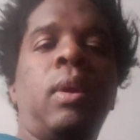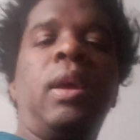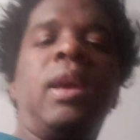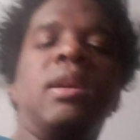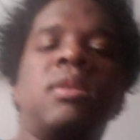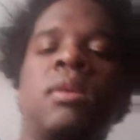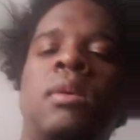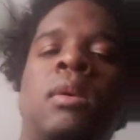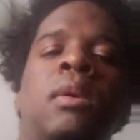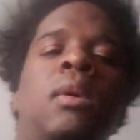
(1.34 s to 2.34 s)
Hey guys,
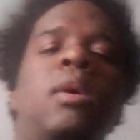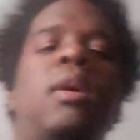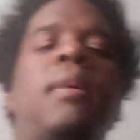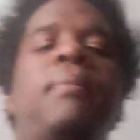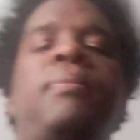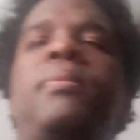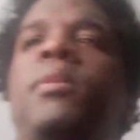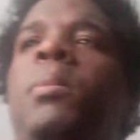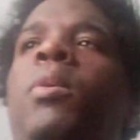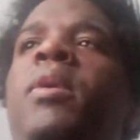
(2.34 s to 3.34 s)
good
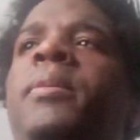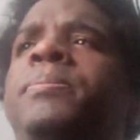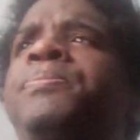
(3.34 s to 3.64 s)
morning.